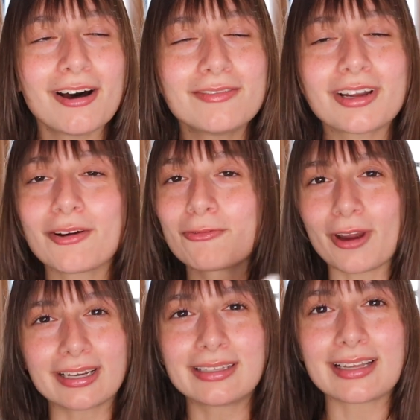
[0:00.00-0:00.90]
of not
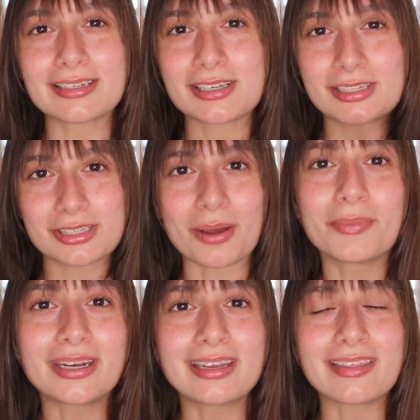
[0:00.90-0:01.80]
recognizing
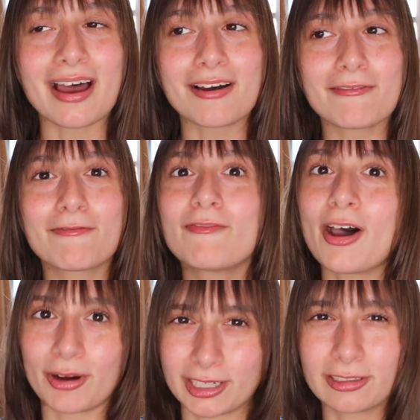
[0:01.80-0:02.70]
somebody that
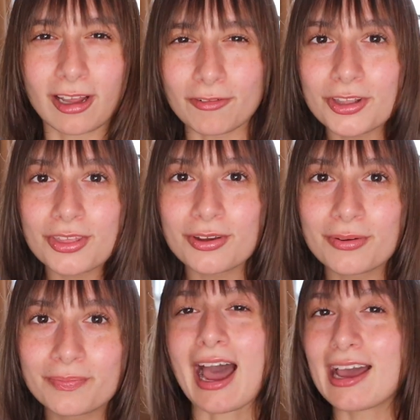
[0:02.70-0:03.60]
fell out of love with
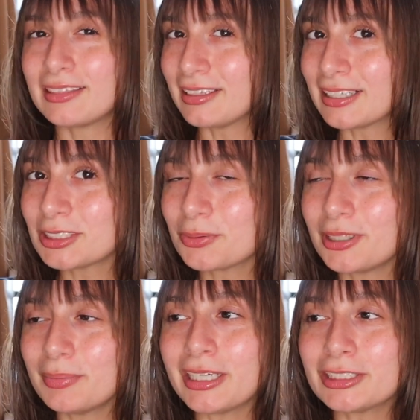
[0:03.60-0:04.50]
you. I think that's what
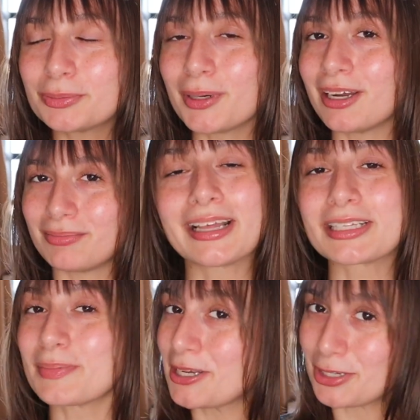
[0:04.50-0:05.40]
it means, but
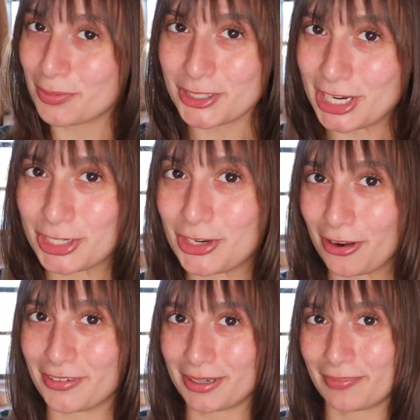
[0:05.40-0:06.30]
that's my interpretation of